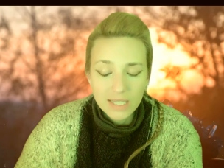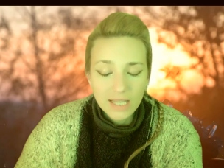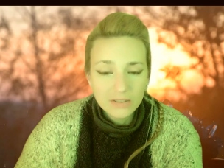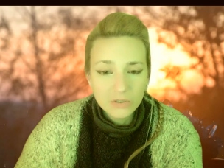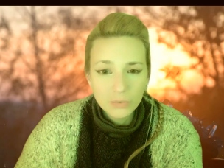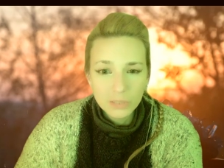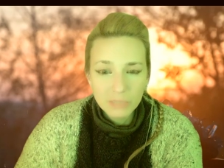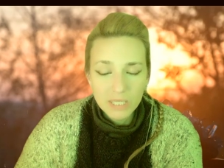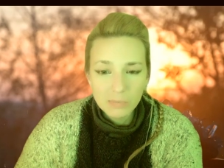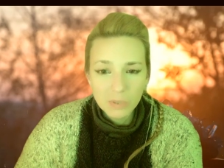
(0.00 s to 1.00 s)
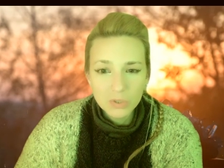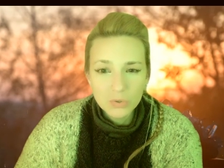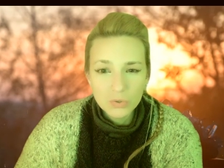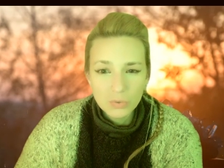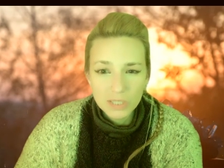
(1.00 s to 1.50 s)
Yet you will be able to
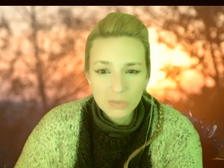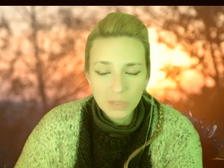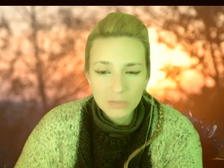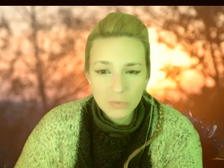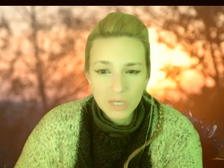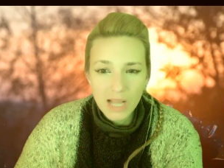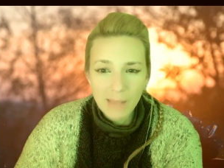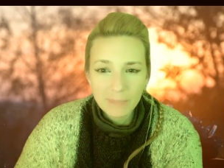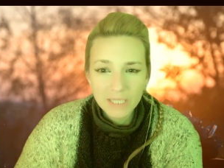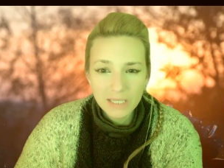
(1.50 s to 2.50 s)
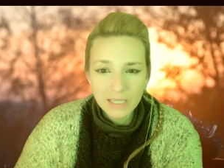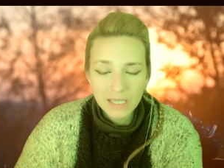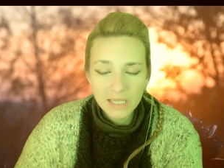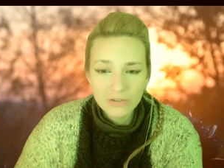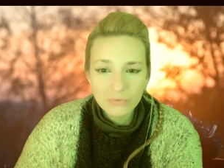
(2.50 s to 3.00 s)
trace what's really happening
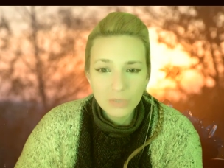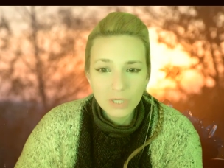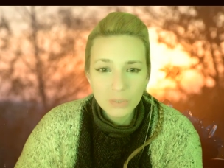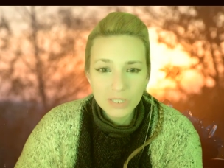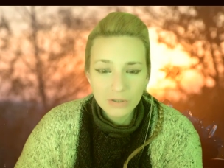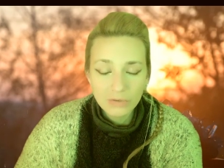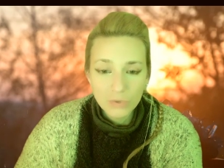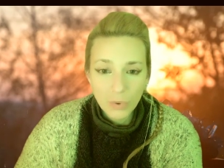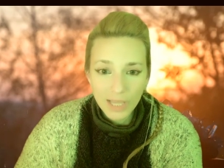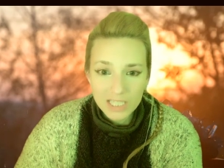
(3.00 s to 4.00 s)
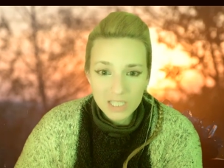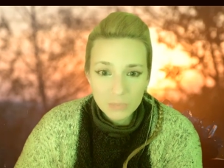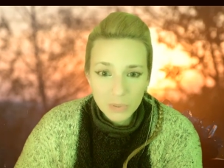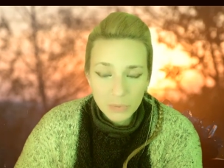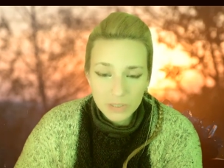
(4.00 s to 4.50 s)
in the frequency of your
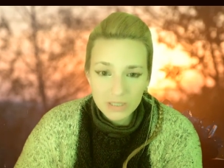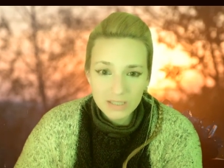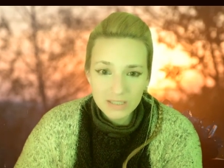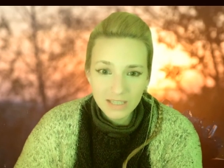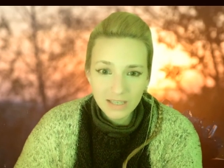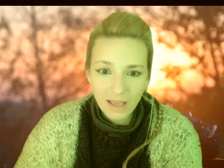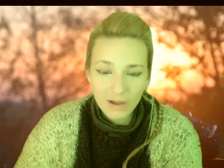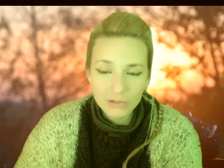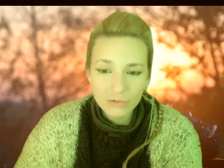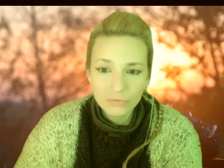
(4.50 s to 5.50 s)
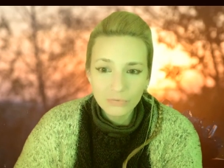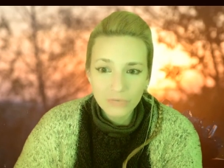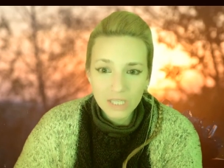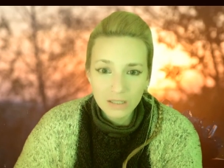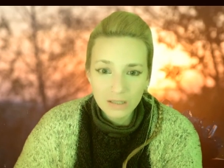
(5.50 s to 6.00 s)
experiences and how you
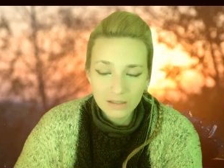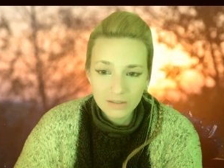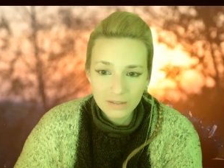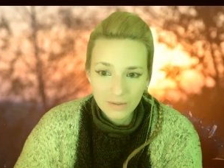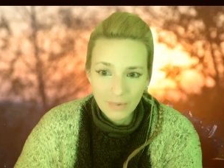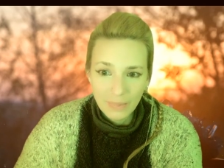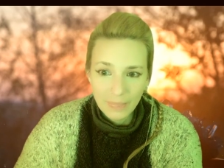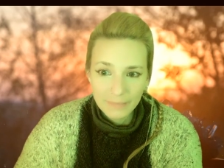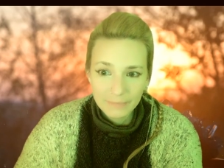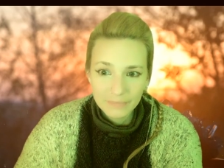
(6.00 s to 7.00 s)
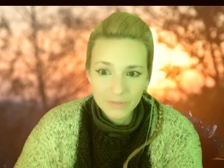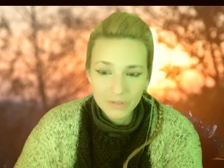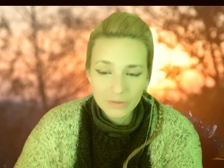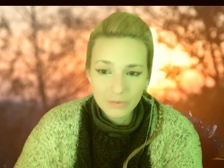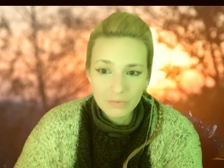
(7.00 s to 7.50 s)
feel.
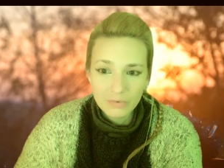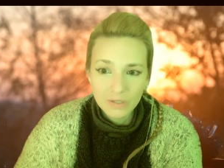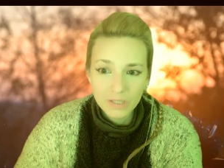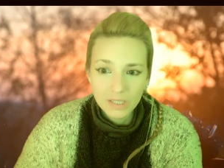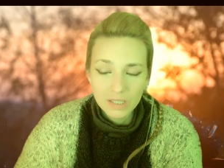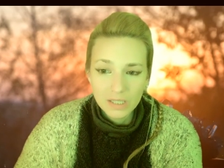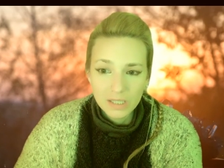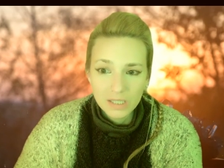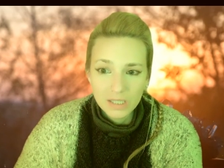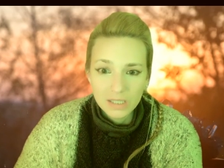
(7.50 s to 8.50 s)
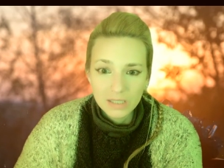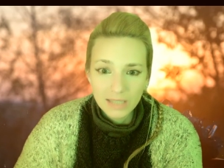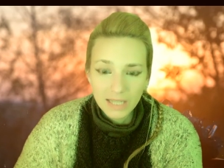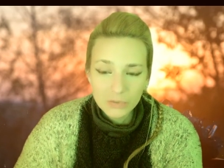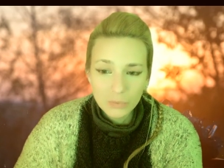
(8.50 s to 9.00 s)
You know,
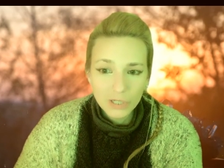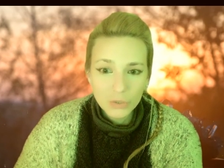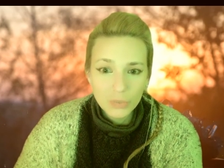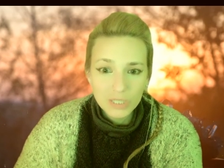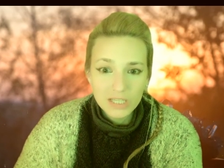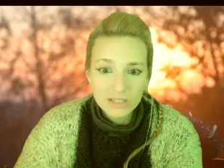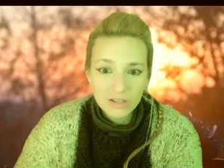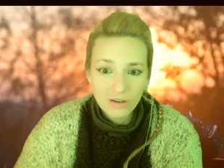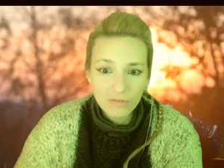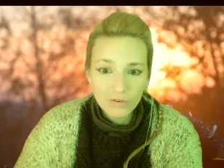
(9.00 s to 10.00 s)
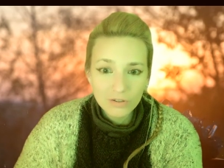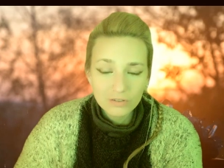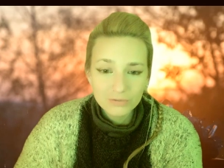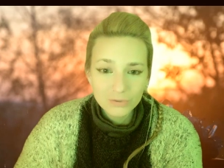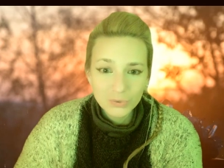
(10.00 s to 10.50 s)
that's where you will
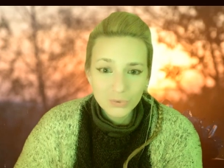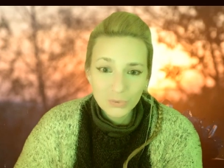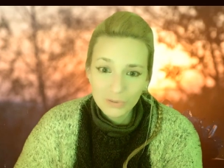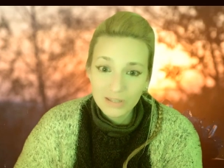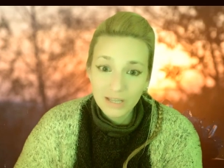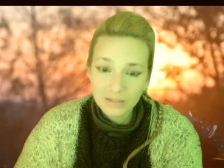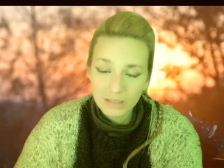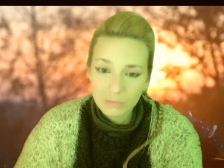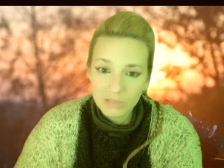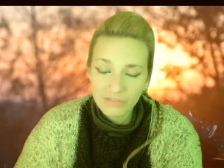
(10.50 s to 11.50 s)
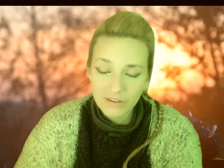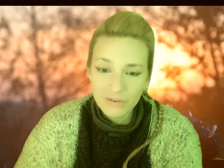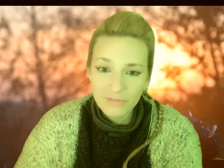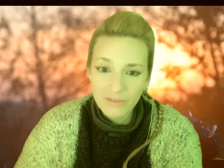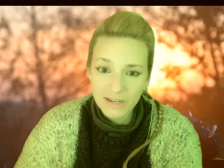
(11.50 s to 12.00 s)
discover the truth that can be
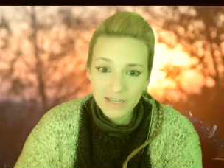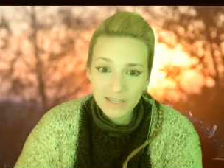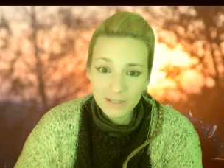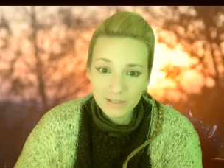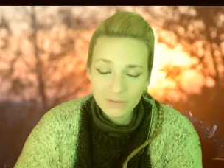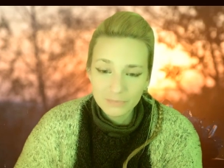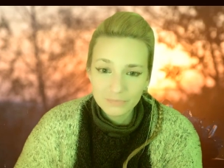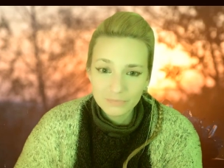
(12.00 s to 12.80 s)
very, very hidden.